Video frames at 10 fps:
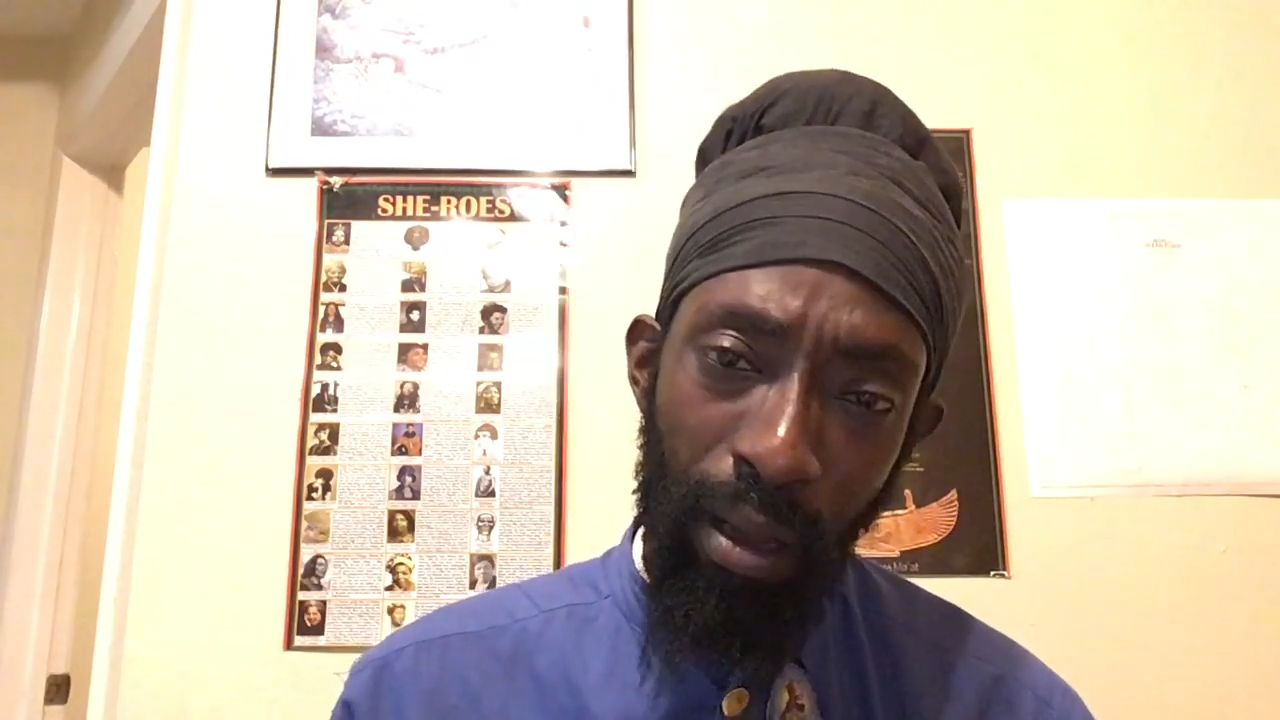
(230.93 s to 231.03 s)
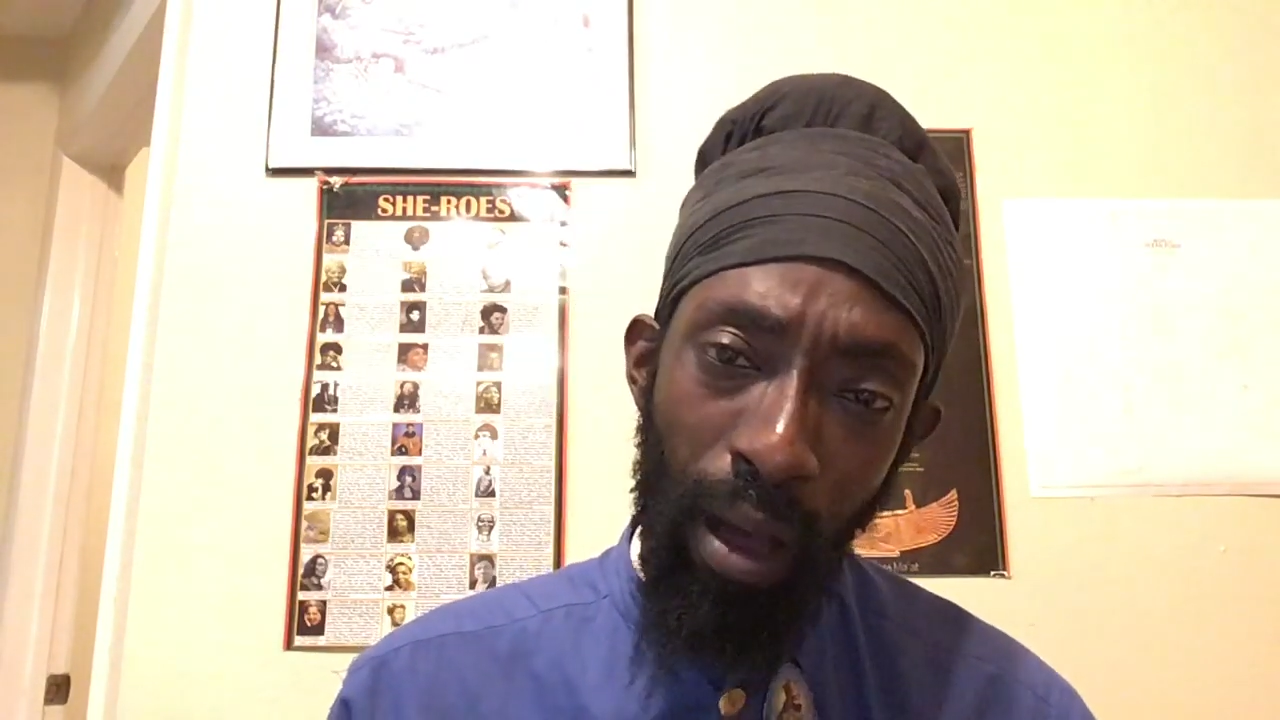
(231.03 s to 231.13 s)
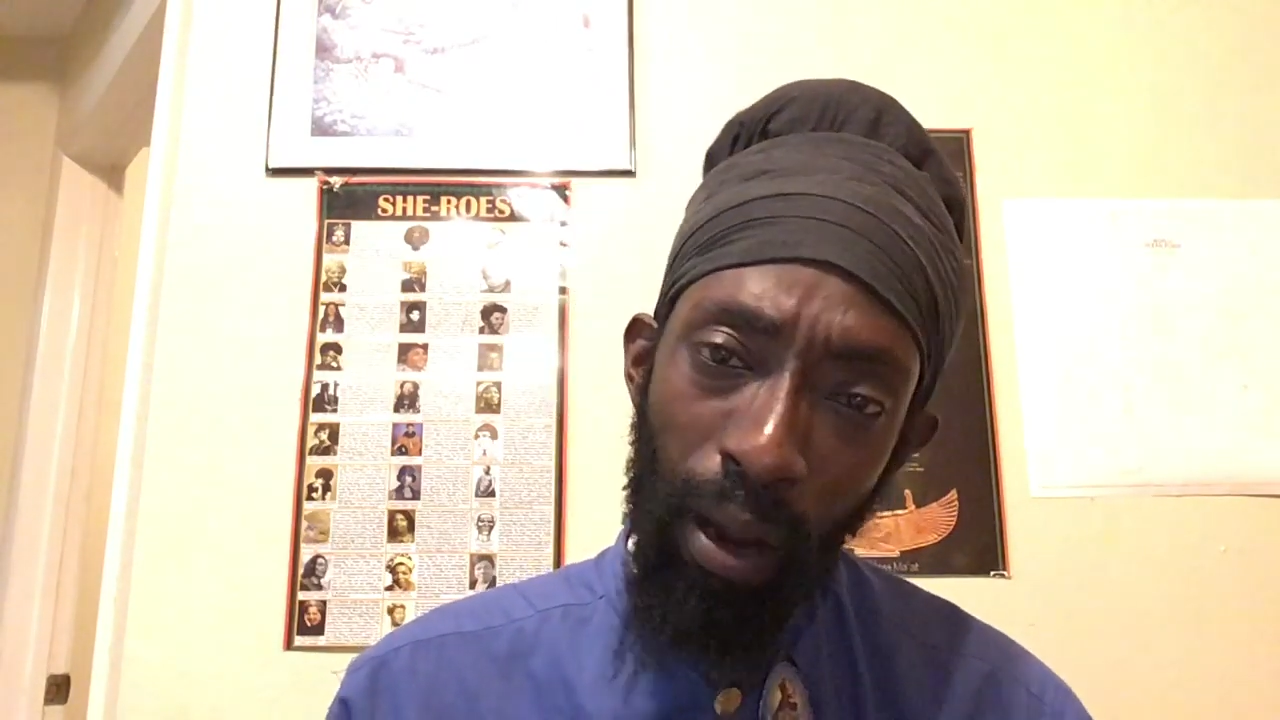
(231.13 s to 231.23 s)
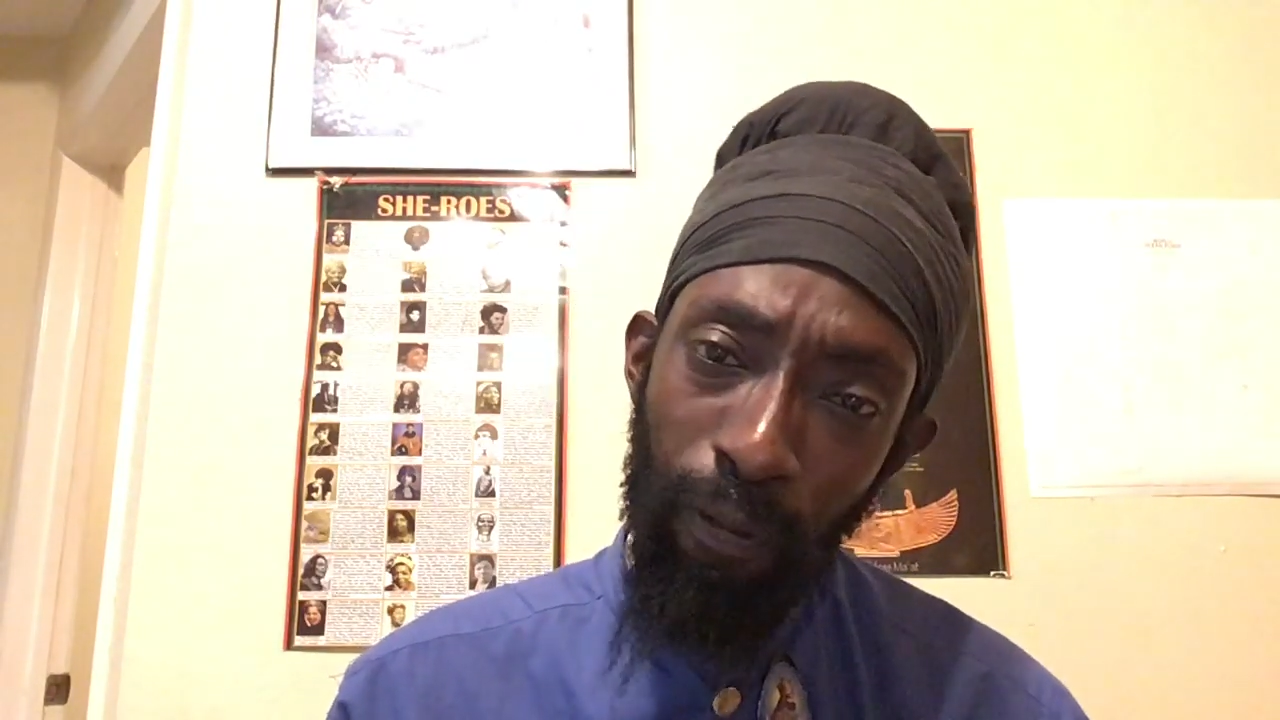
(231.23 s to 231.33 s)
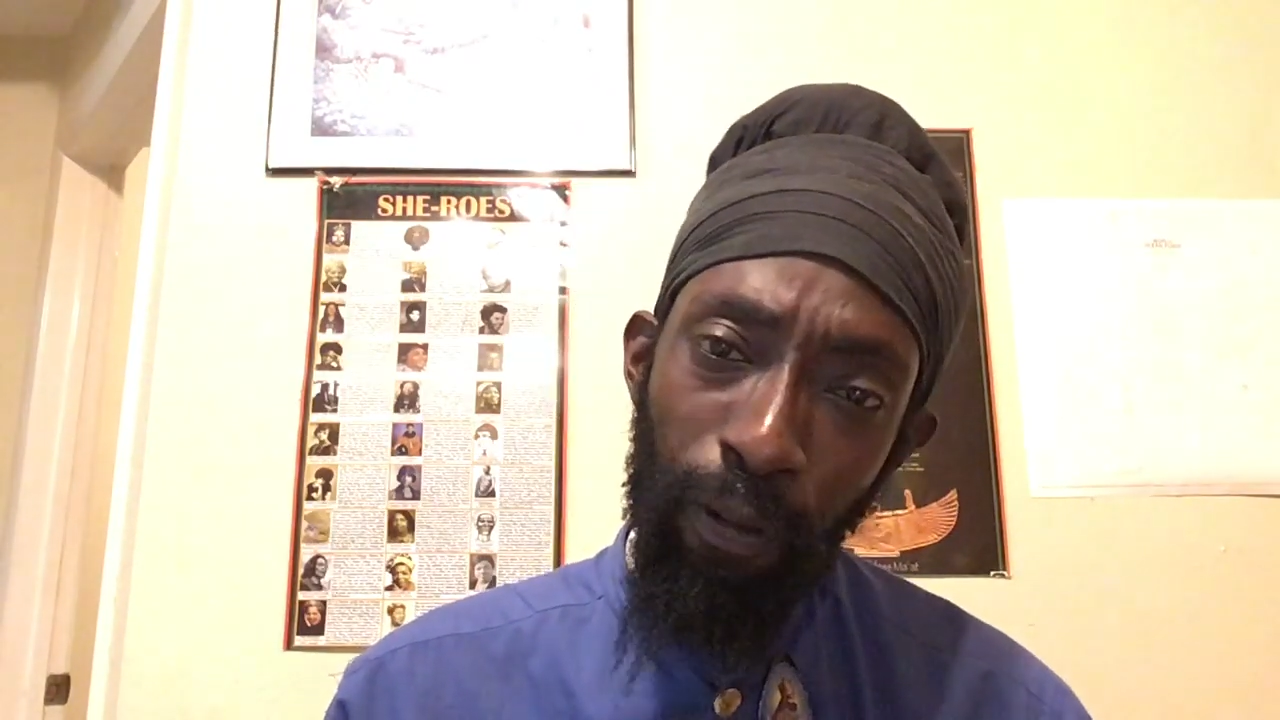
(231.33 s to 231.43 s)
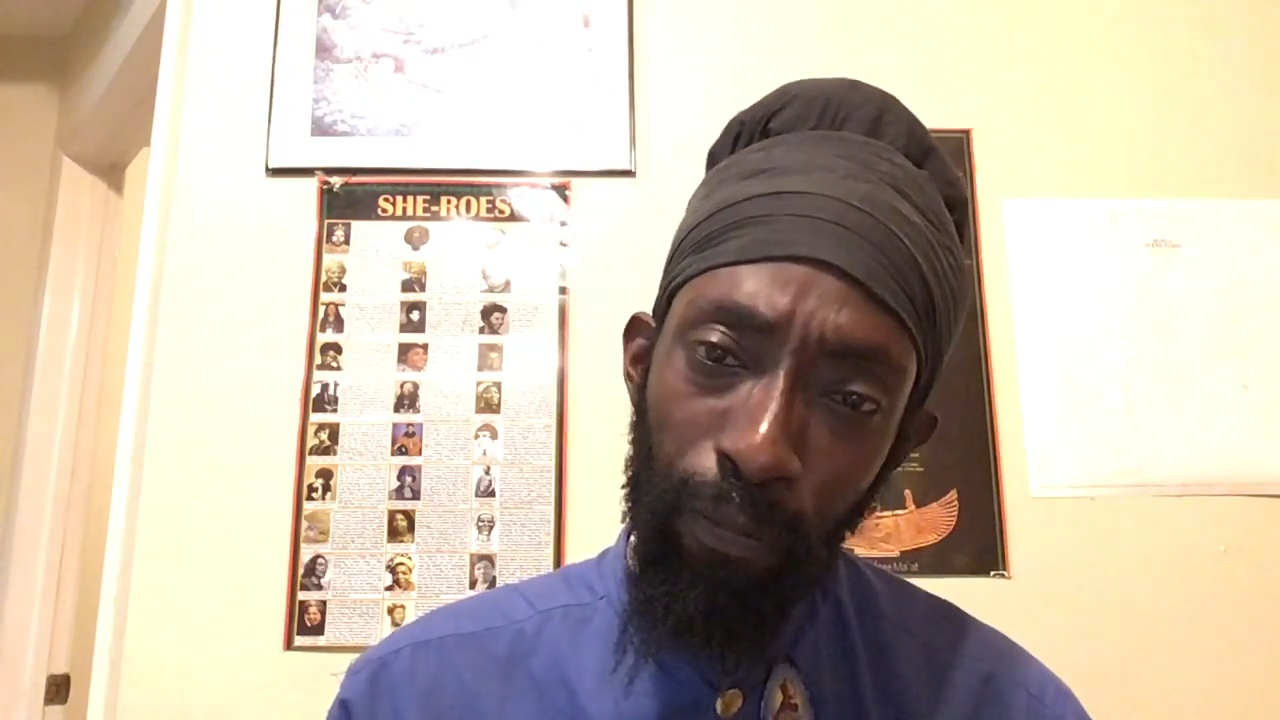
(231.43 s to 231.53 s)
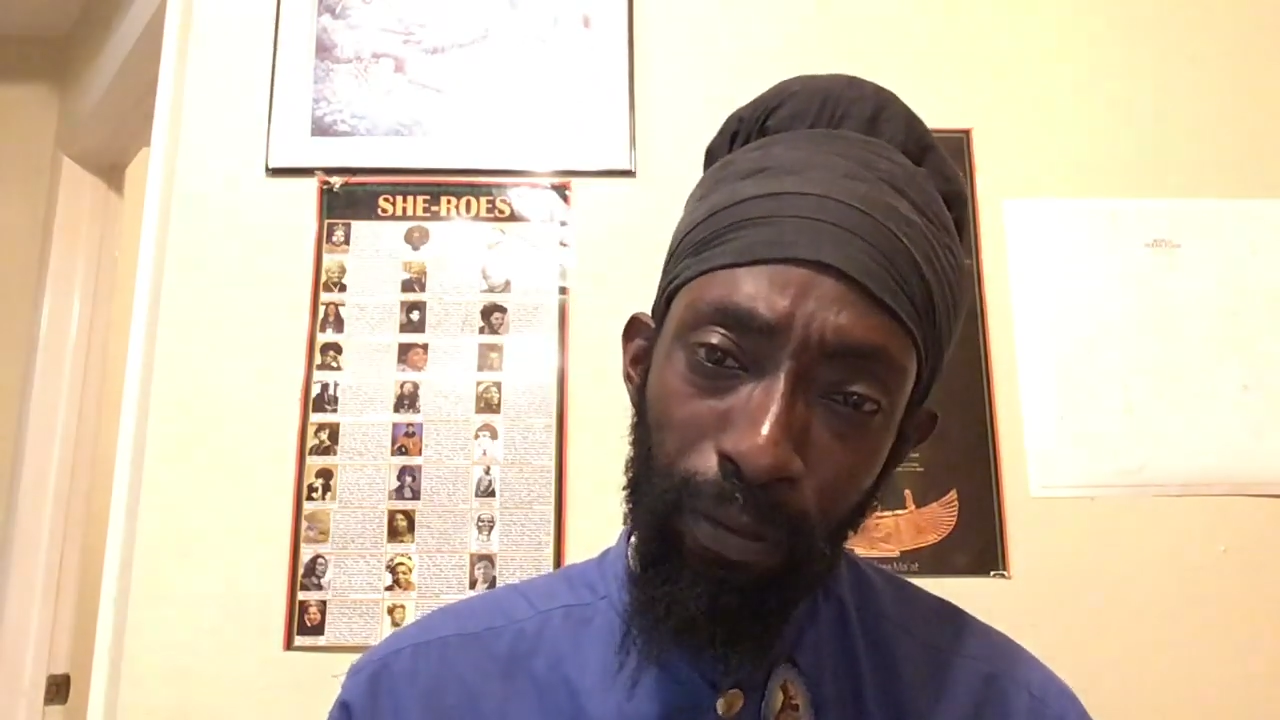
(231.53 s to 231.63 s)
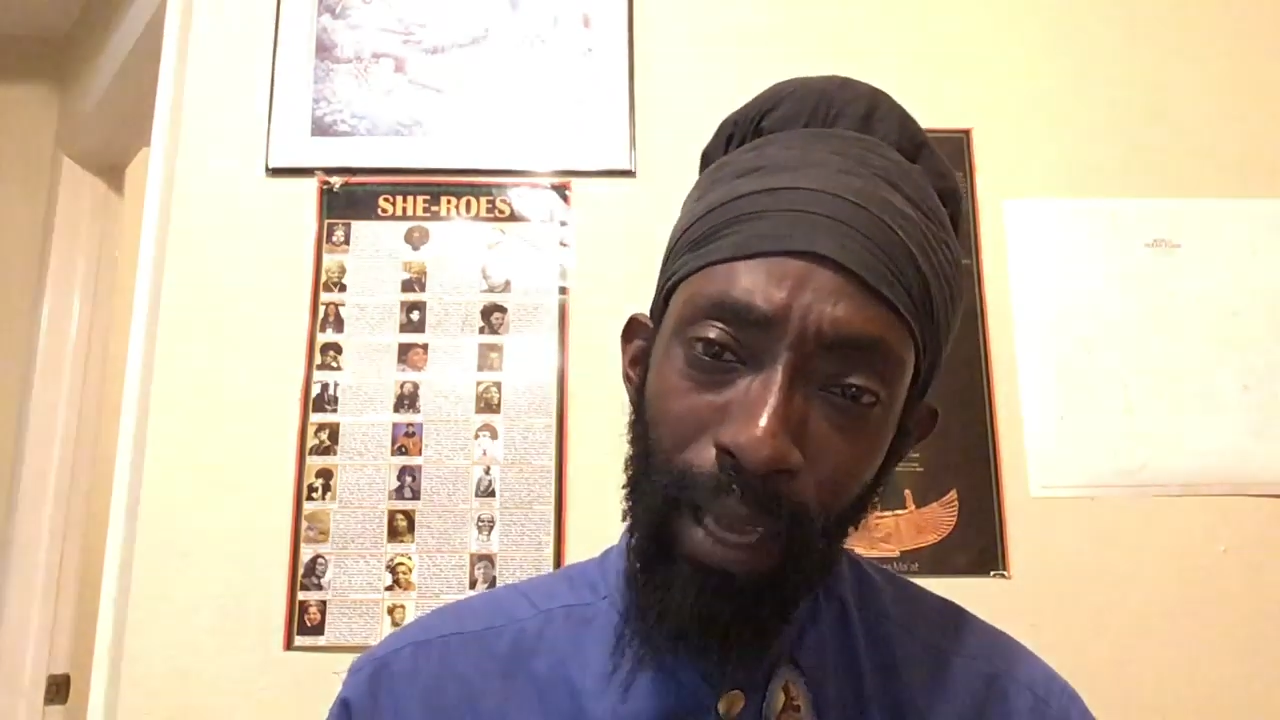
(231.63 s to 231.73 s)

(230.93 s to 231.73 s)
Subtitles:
gulf of